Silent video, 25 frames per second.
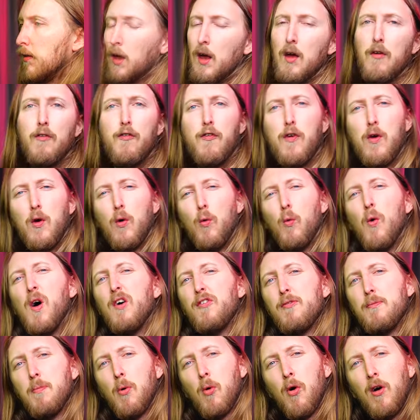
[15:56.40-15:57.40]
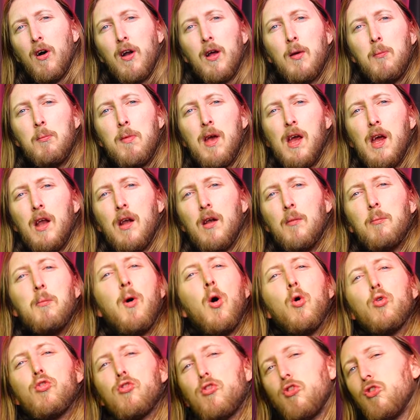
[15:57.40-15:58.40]
If you with boring mean
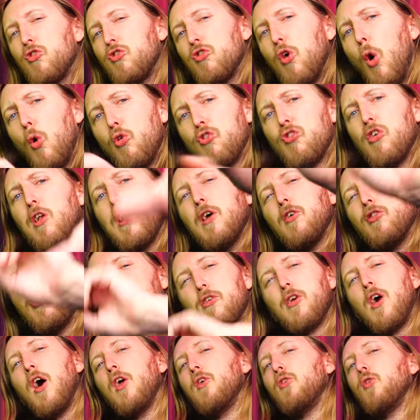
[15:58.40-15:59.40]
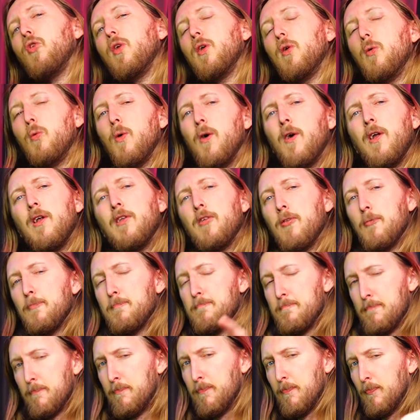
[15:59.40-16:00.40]
most socialist country in the world,
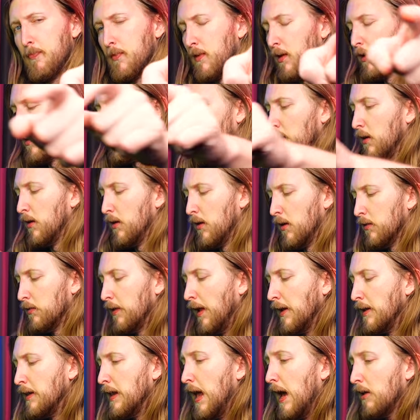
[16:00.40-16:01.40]
then